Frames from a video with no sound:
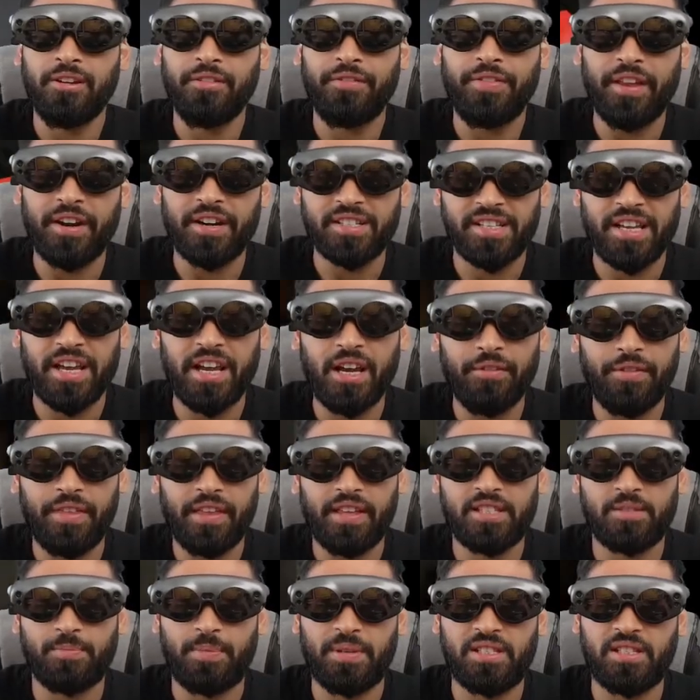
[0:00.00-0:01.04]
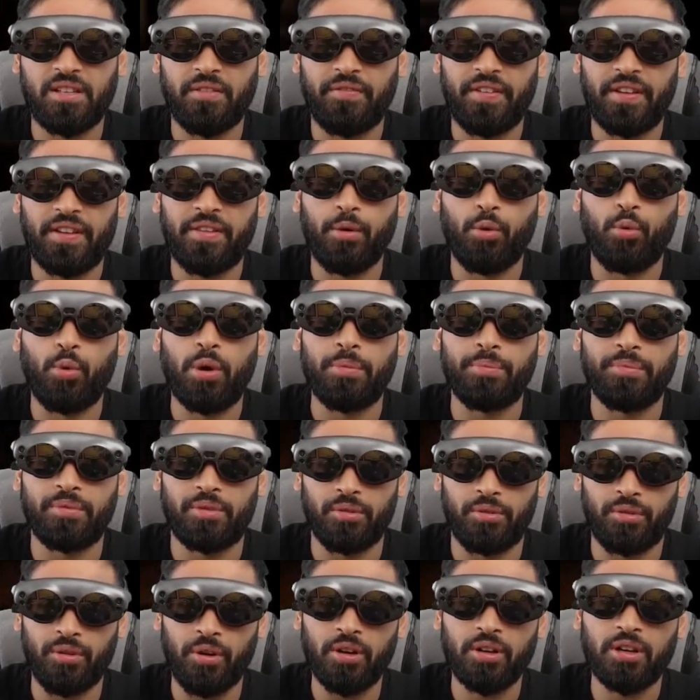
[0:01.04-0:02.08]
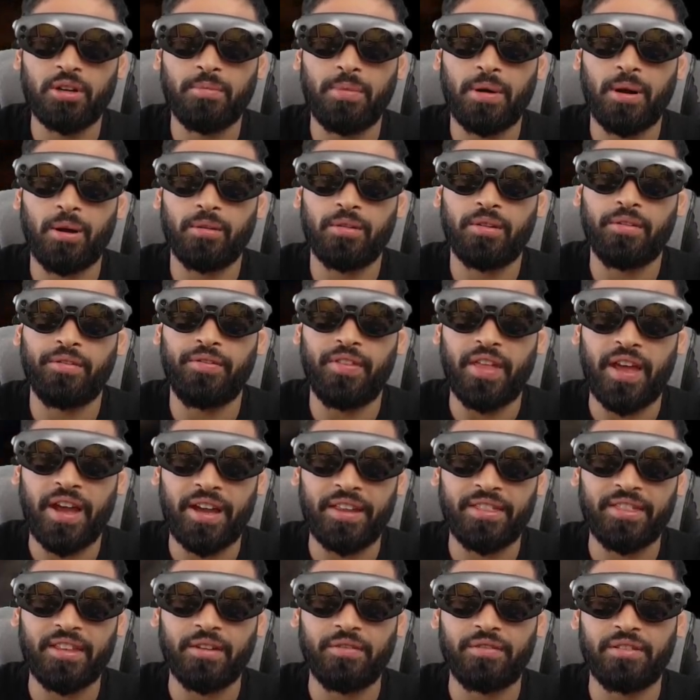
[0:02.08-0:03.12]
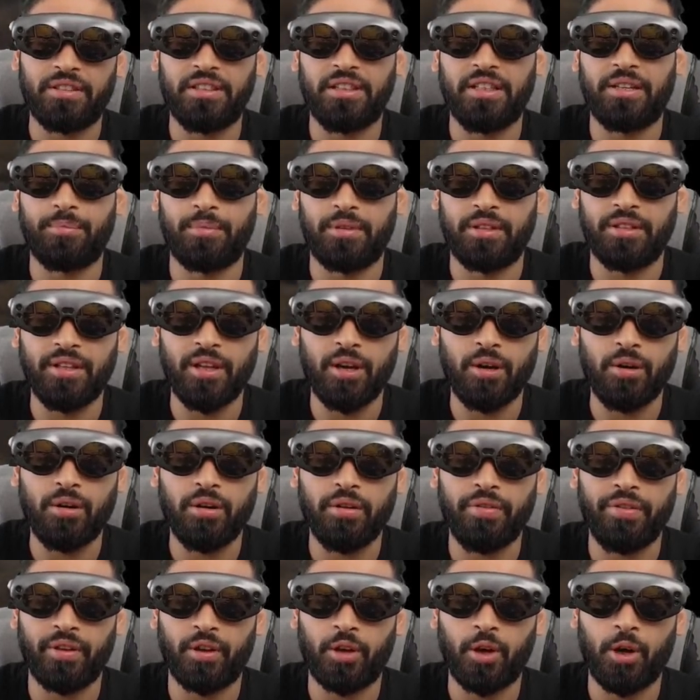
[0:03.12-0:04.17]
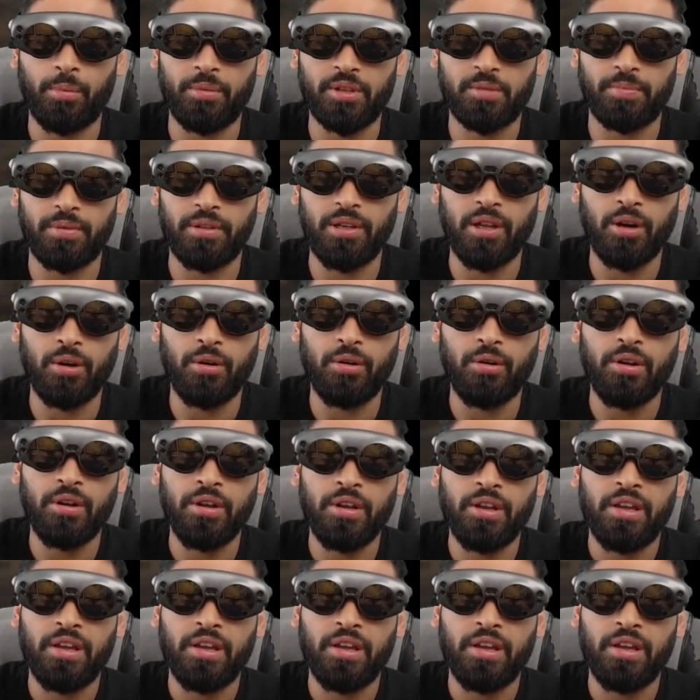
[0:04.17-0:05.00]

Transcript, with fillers: of course, then the HoloLens, the iPhone, Android, Magic